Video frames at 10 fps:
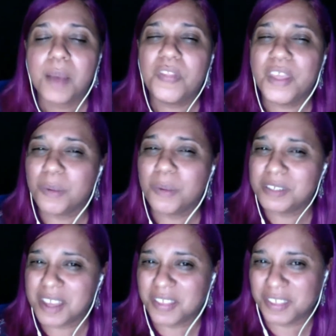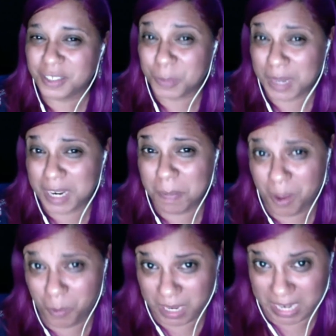But there was nothing sweet
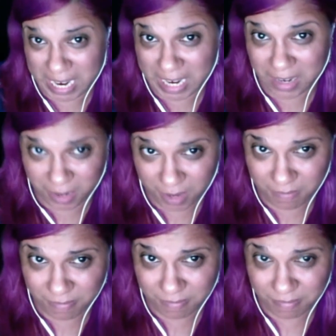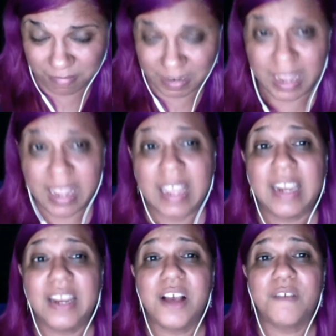about what E had done.
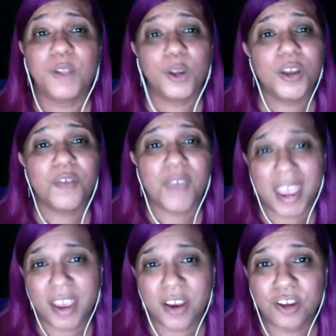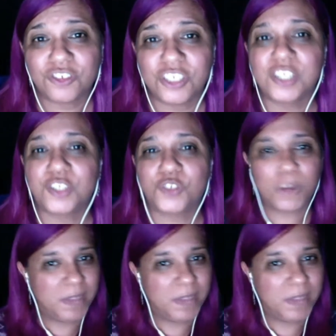In a flurry of anger, she stripped